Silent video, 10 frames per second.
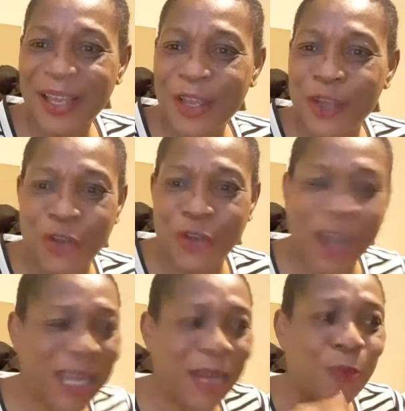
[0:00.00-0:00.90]

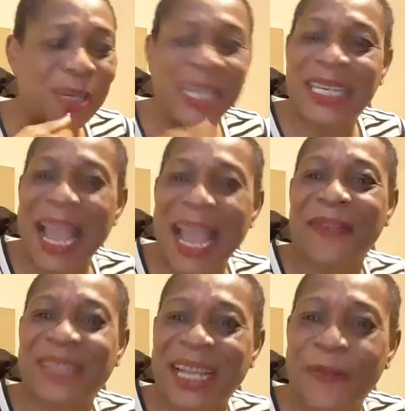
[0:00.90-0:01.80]
During the day
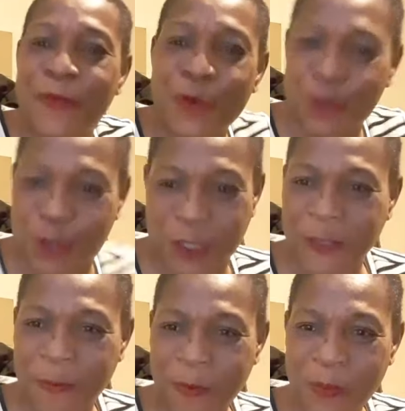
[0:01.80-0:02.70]
after the votes,
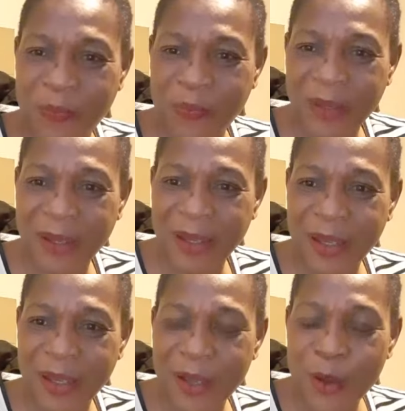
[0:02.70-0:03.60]

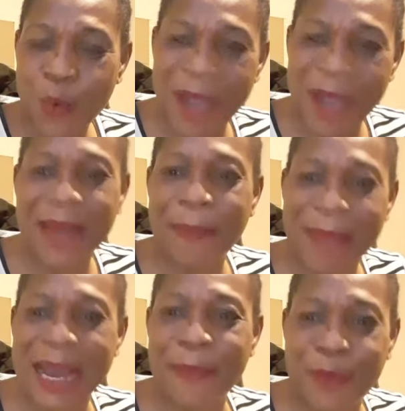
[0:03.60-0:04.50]
when
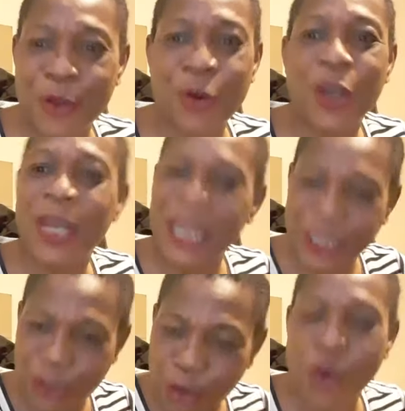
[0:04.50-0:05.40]
Madam Bio
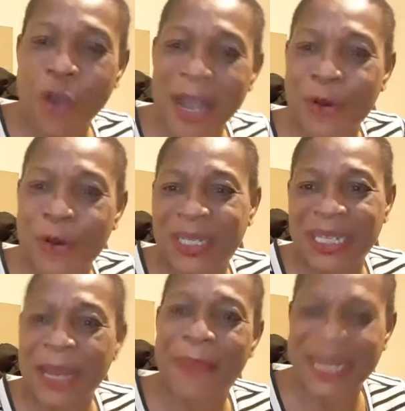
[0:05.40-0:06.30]
is no longer
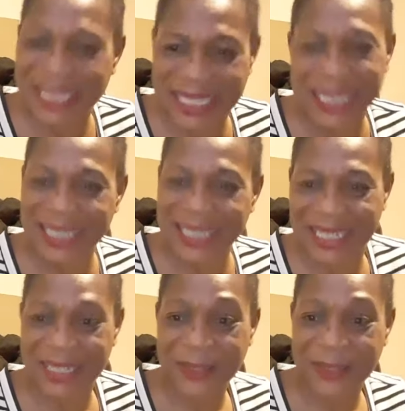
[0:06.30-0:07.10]
considered president,